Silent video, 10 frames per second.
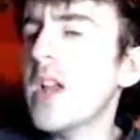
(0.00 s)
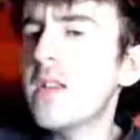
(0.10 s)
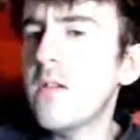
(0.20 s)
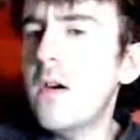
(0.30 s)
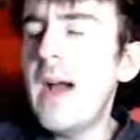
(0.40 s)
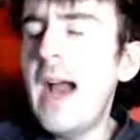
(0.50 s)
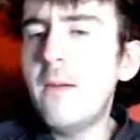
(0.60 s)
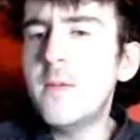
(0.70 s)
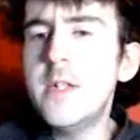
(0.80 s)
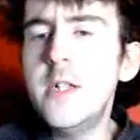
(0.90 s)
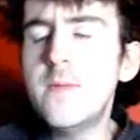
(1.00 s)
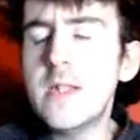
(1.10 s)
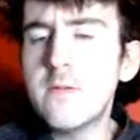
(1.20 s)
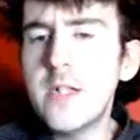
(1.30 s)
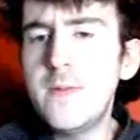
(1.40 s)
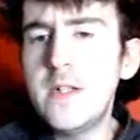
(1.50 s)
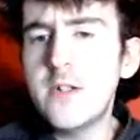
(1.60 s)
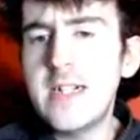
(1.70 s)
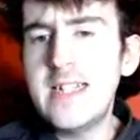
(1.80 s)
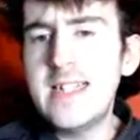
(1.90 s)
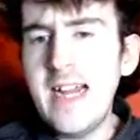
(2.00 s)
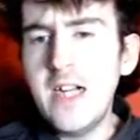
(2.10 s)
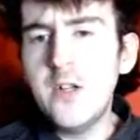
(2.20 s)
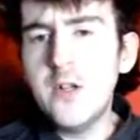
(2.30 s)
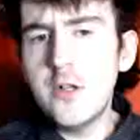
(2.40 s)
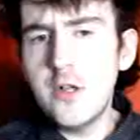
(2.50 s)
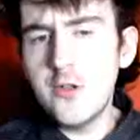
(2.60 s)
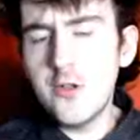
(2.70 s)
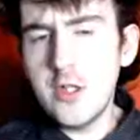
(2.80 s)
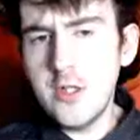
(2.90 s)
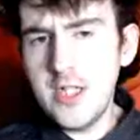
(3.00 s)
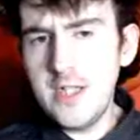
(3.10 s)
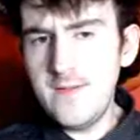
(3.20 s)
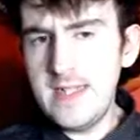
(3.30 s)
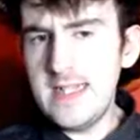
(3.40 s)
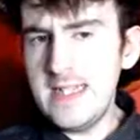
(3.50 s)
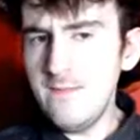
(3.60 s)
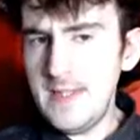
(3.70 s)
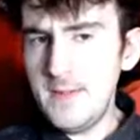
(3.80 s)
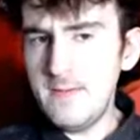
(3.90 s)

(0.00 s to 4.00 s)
sort of outmaneuver the group and try to take control and do things his way,